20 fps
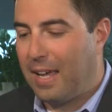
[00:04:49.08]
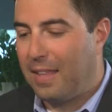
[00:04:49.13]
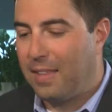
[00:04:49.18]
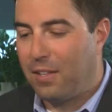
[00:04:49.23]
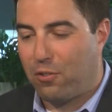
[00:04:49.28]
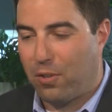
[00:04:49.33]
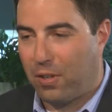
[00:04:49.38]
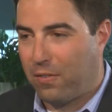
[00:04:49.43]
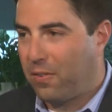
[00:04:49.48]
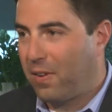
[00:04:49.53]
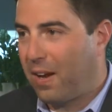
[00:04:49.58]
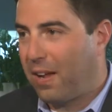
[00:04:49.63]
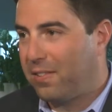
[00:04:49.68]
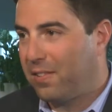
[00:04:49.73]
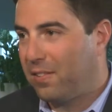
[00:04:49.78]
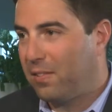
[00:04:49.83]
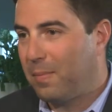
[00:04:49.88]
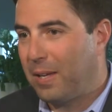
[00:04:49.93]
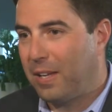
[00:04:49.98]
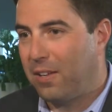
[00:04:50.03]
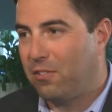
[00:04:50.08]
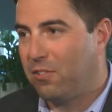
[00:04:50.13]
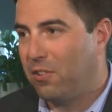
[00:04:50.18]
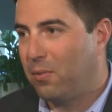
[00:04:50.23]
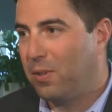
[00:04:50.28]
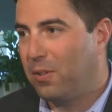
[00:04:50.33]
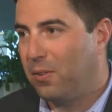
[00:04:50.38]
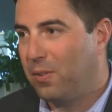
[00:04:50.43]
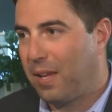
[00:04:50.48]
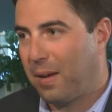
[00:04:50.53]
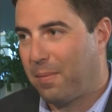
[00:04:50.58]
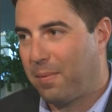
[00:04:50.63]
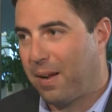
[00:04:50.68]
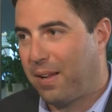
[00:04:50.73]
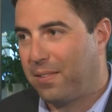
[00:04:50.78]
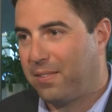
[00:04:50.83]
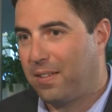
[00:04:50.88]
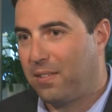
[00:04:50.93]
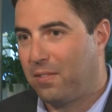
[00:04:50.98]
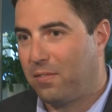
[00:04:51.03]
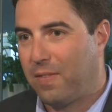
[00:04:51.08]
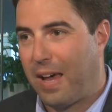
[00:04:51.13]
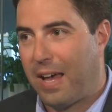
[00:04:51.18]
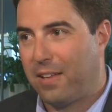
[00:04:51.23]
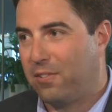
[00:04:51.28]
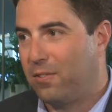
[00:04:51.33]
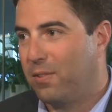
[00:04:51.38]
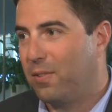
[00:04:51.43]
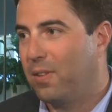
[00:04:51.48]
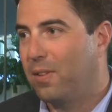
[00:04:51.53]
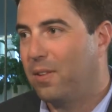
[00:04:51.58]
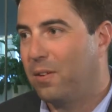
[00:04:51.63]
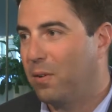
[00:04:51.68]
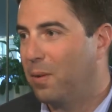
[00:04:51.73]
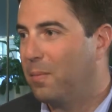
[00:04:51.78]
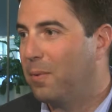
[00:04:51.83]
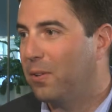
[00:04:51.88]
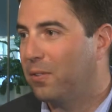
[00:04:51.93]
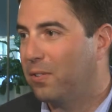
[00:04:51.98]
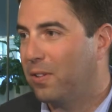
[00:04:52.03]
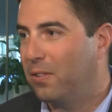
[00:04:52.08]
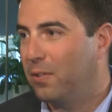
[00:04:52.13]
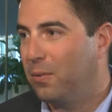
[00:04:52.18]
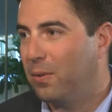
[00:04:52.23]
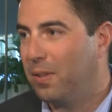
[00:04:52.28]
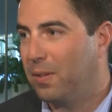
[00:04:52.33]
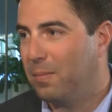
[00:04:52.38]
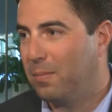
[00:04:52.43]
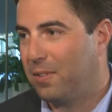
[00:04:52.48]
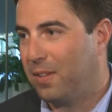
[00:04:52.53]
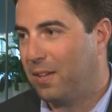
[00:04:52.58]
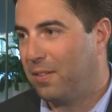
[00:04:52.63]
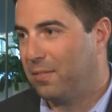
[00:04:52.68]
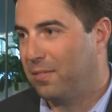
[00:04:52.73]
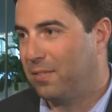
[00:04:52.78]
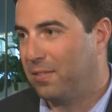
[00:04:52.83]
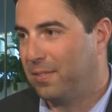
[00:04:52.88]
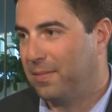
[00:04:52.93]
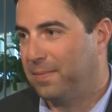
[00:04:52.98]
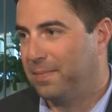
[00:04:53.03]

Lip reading: And the trick for us is making sure we do that process faster than the criminals can do it themselves.